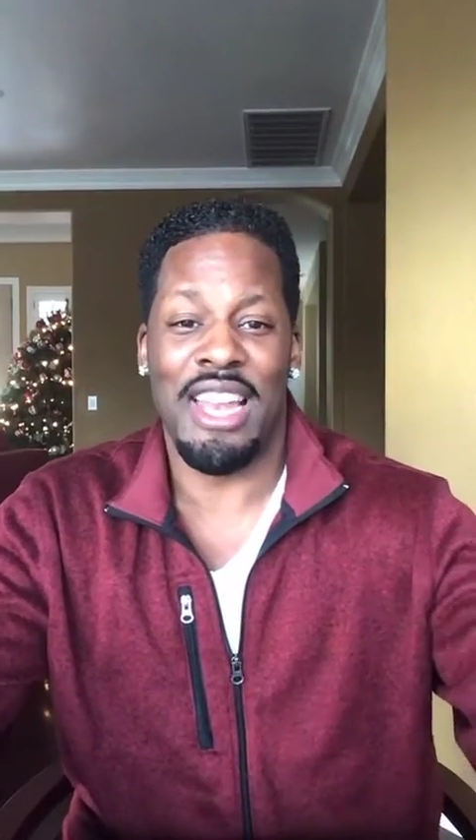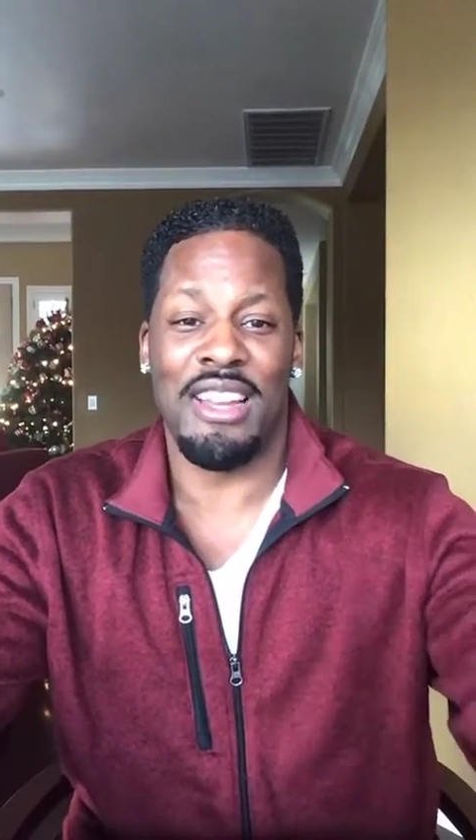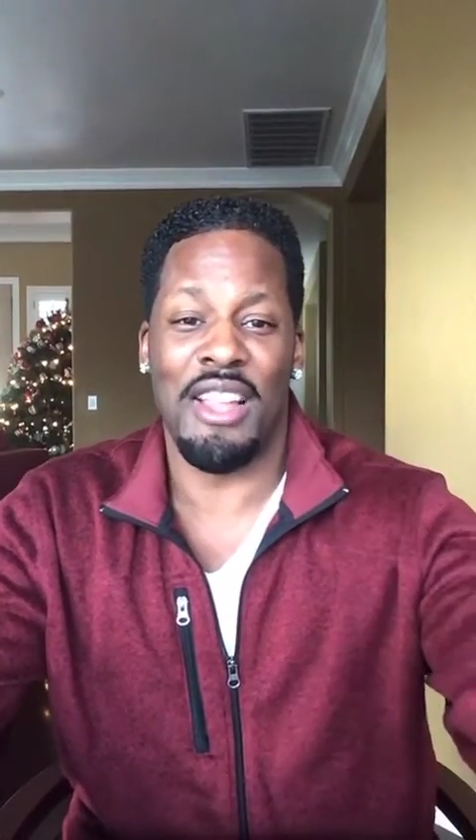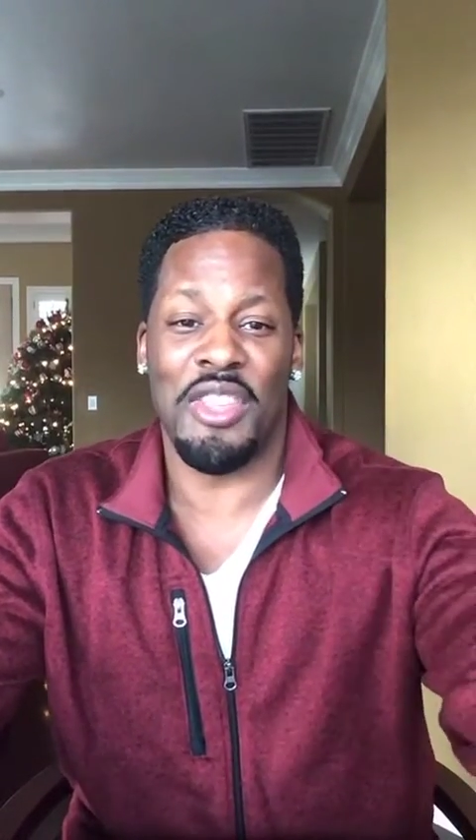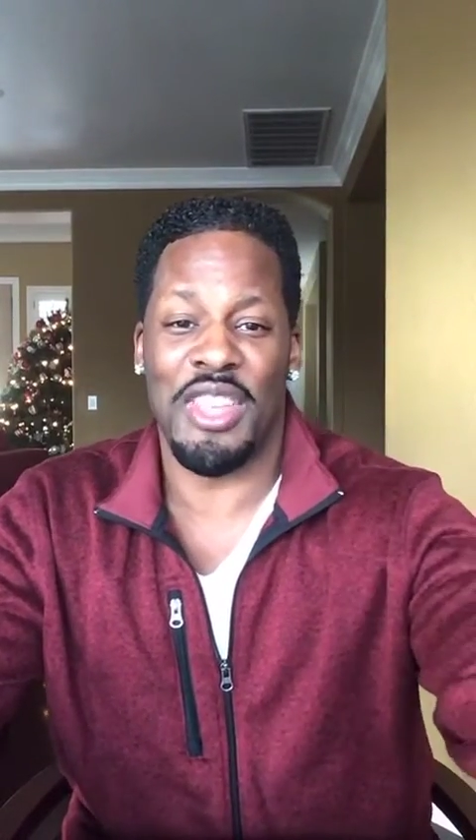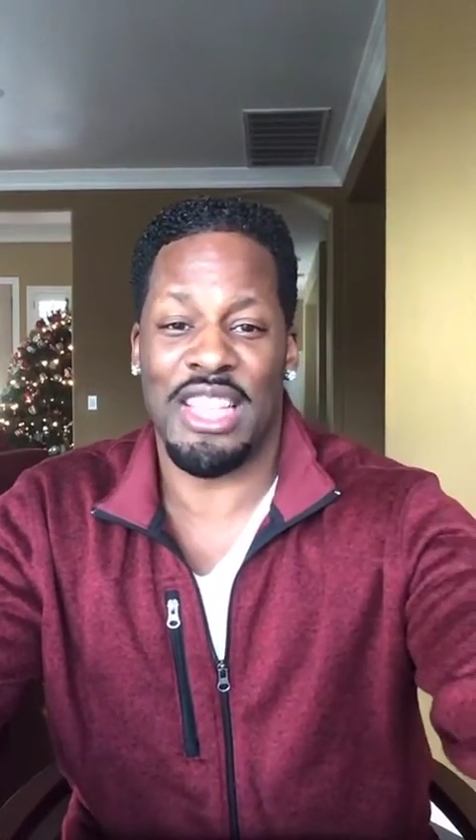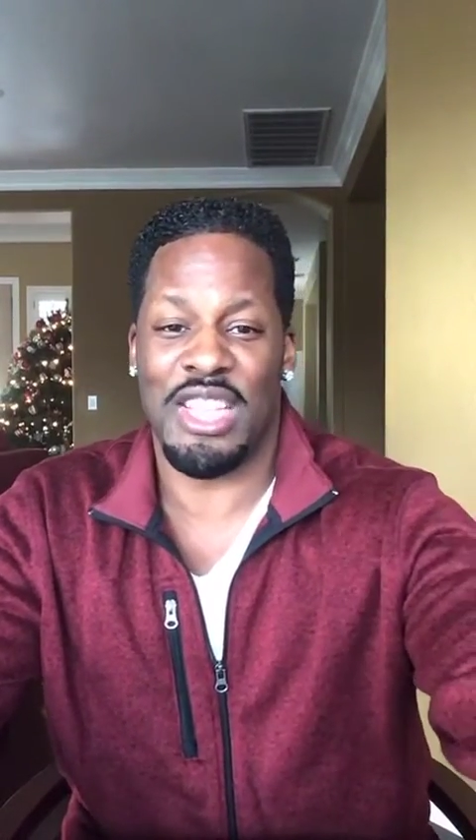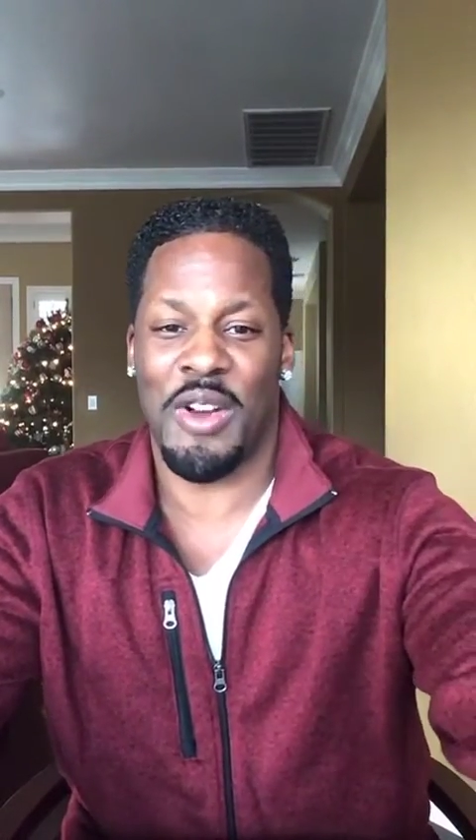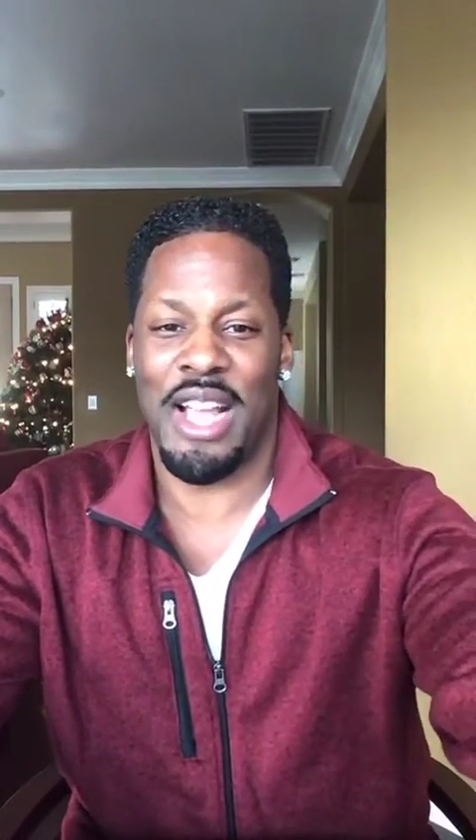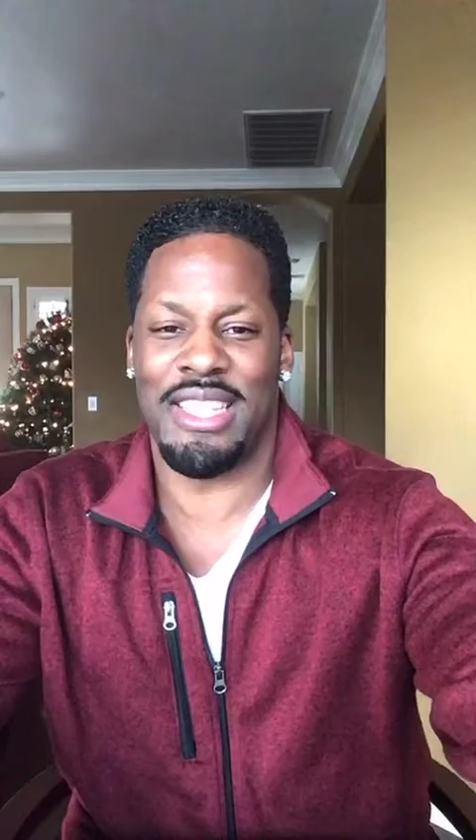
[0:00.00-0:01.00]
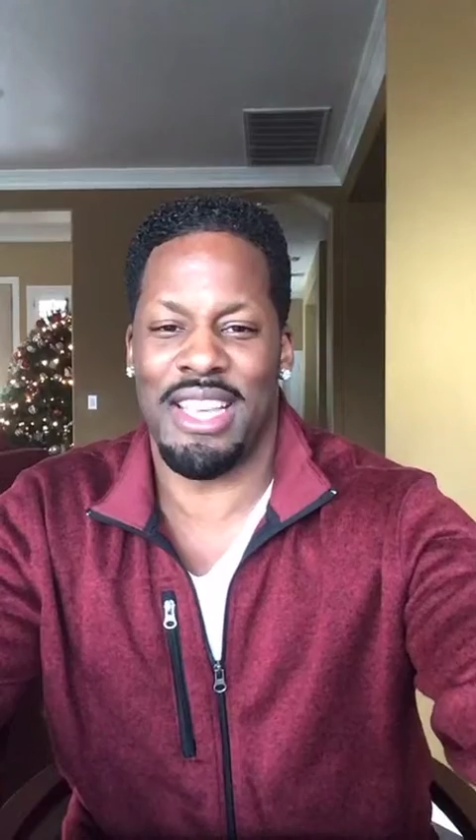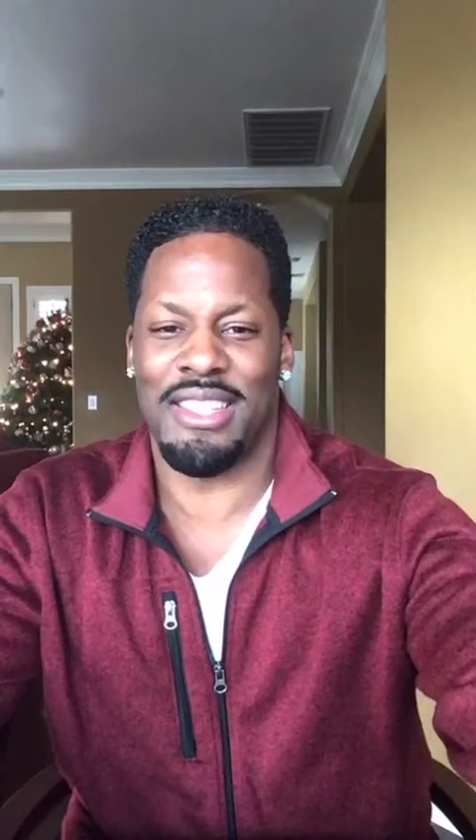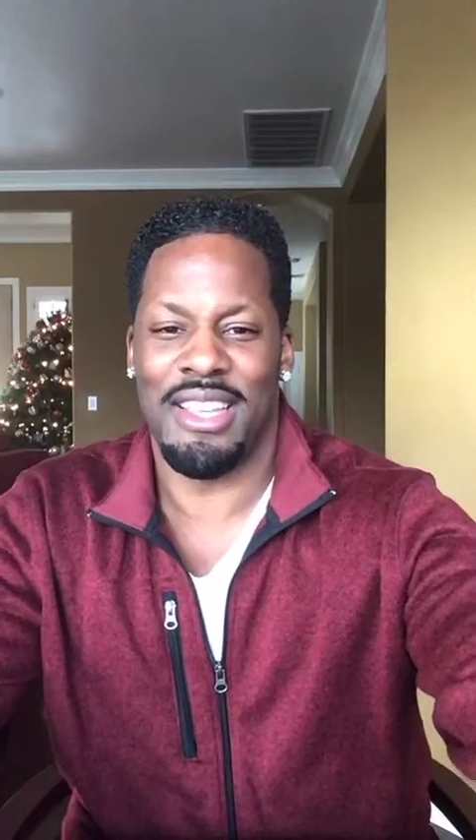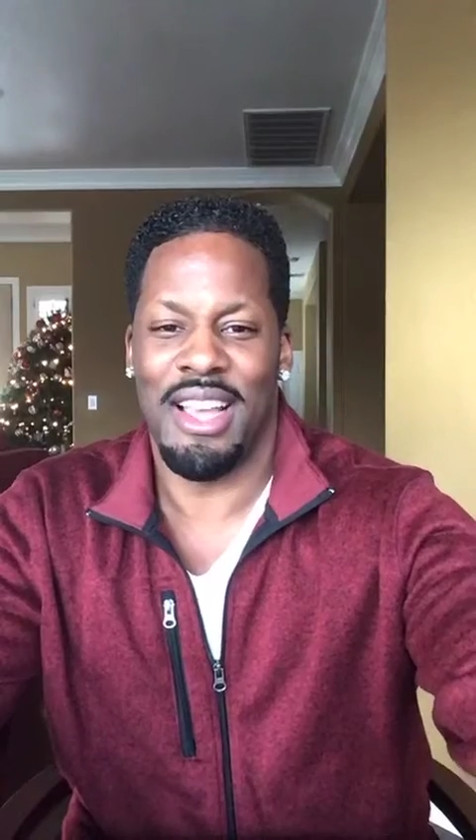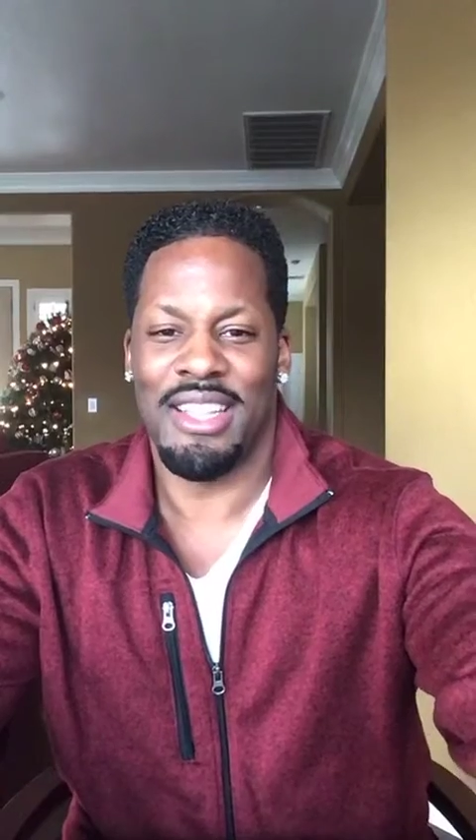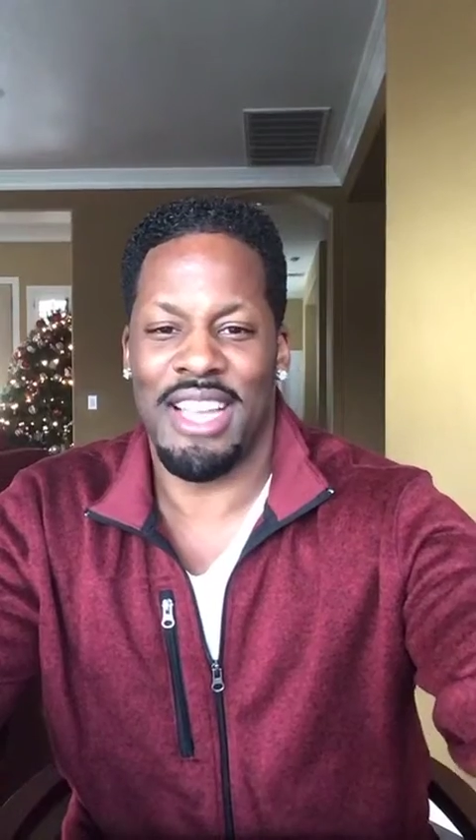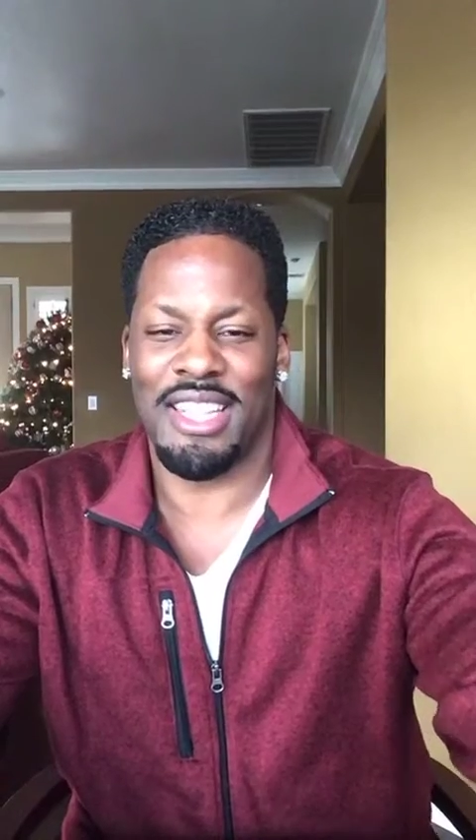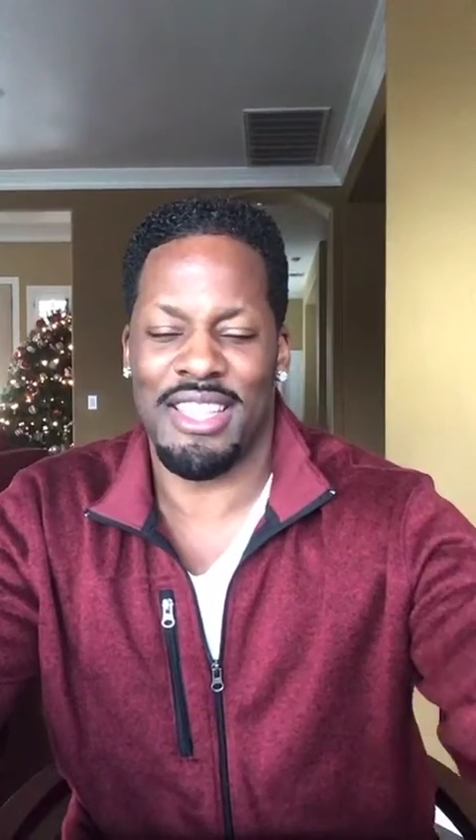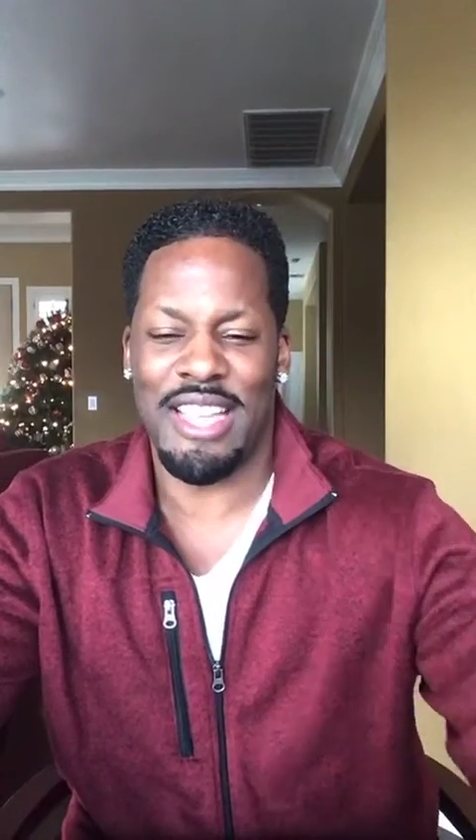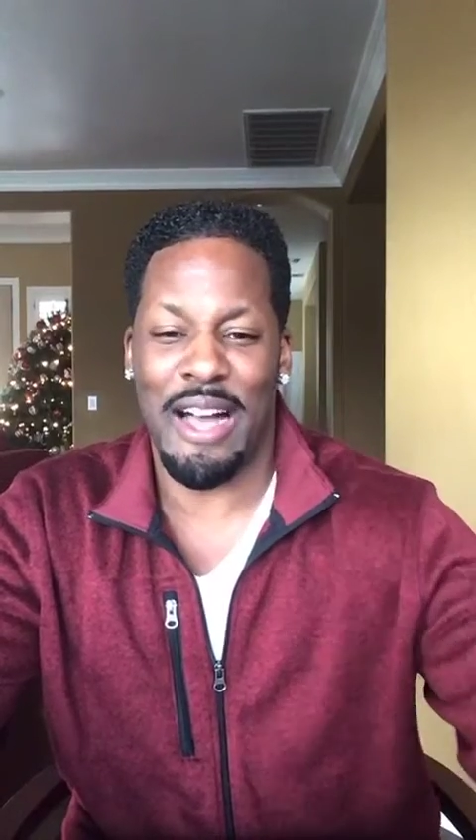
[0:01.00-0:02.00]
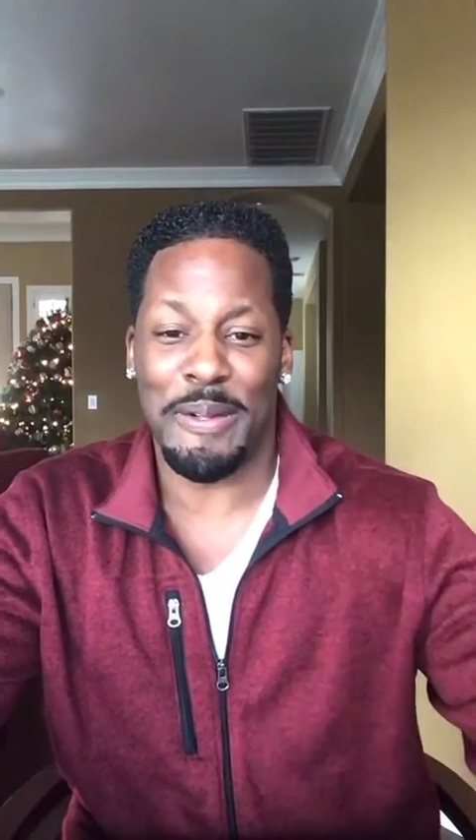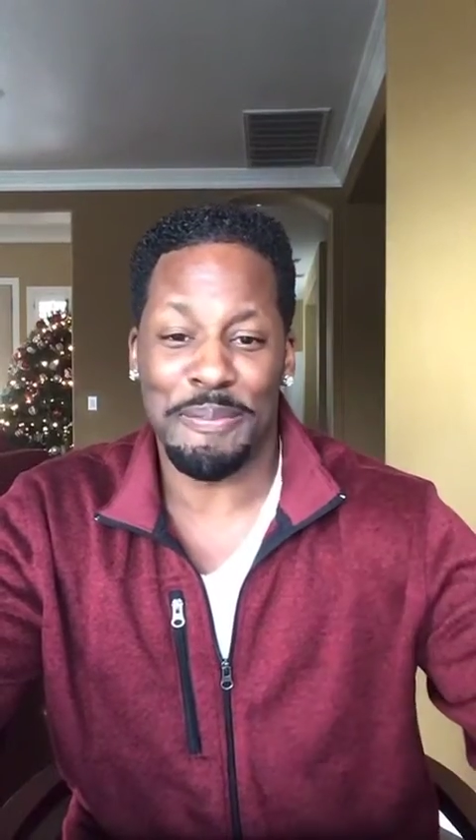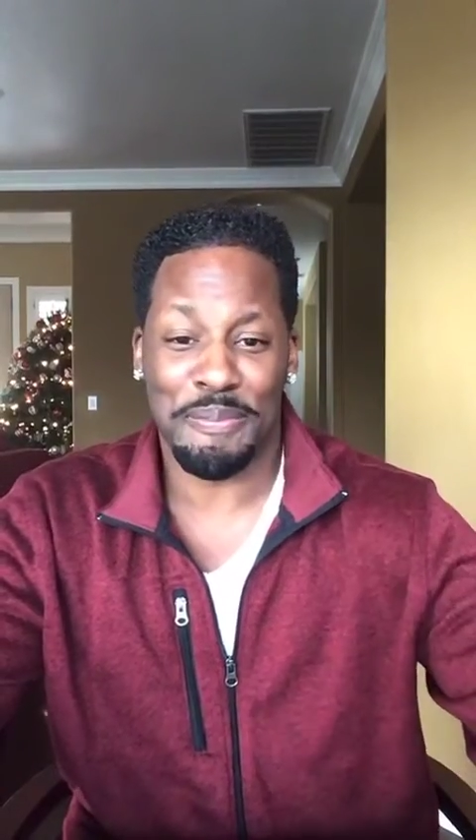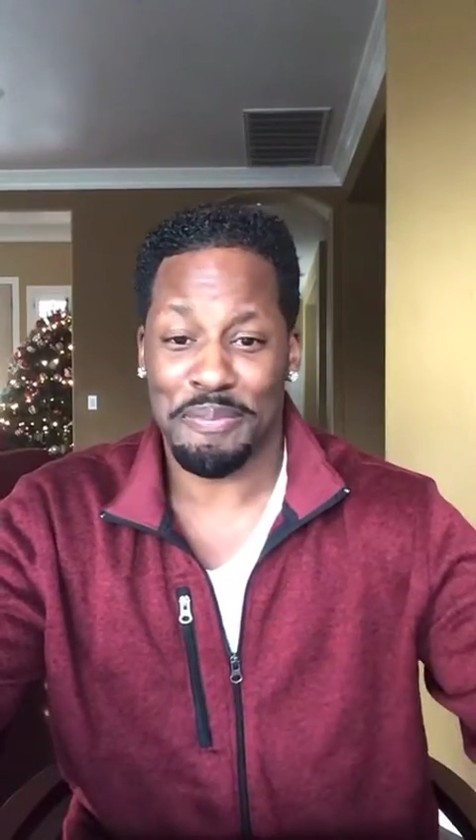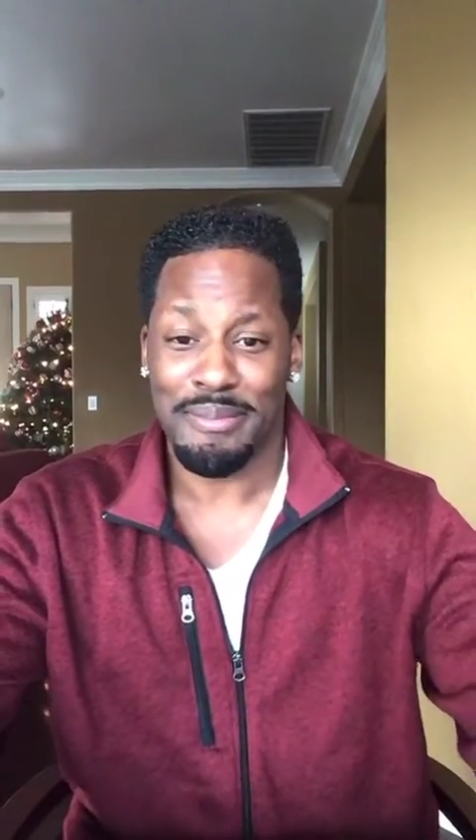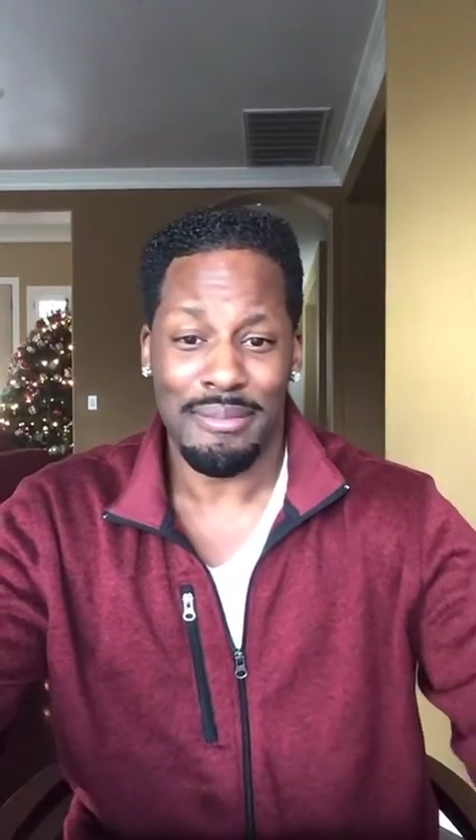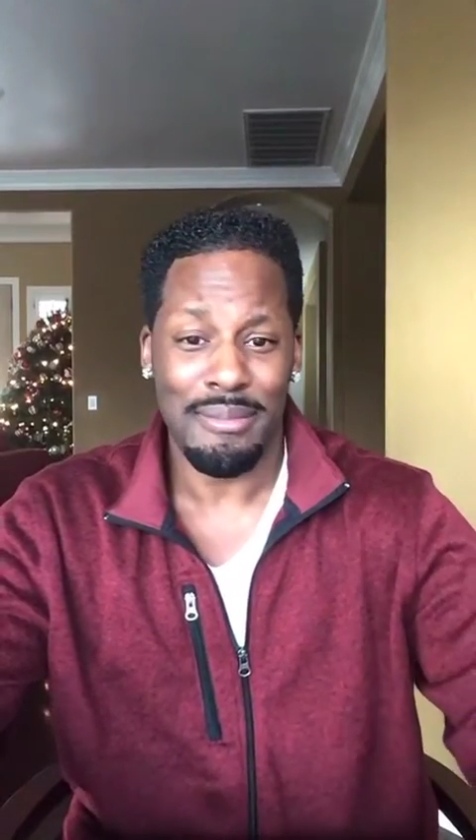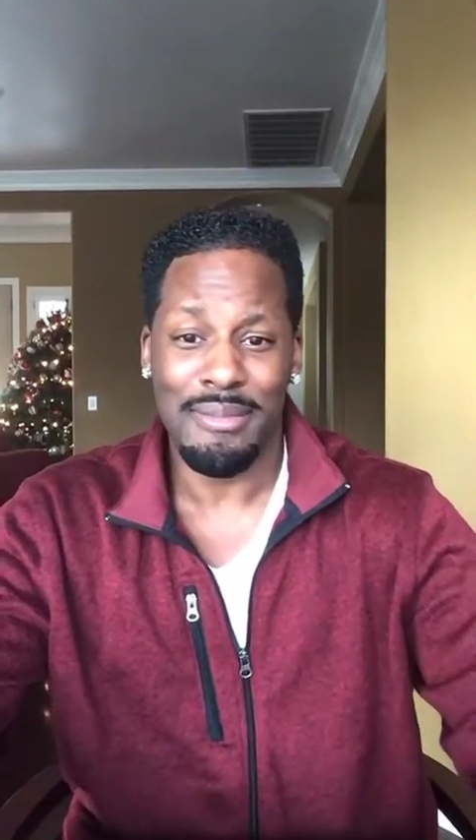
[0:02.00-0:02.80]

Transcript: And another thing that's crazy is, check this out.